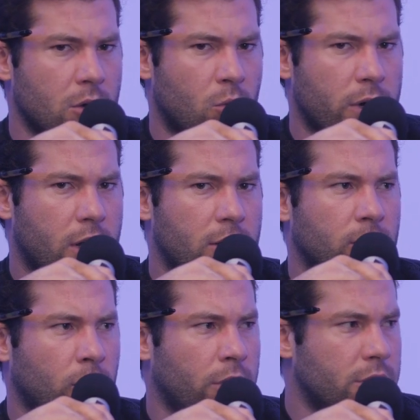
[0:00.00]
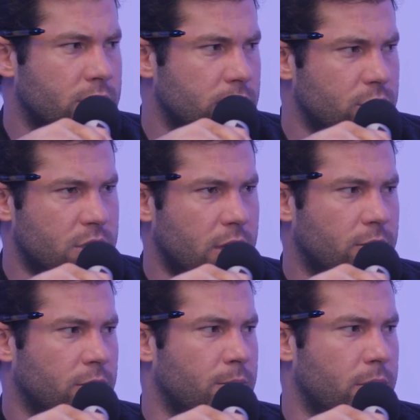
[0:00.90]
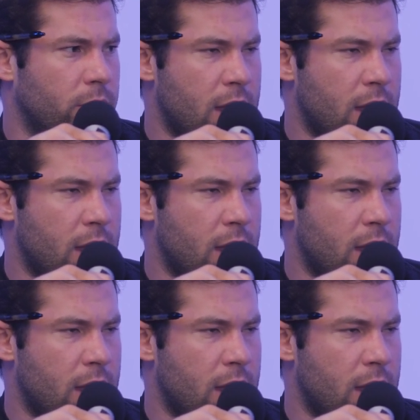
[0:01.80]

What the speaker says: What kind of learnings did you take from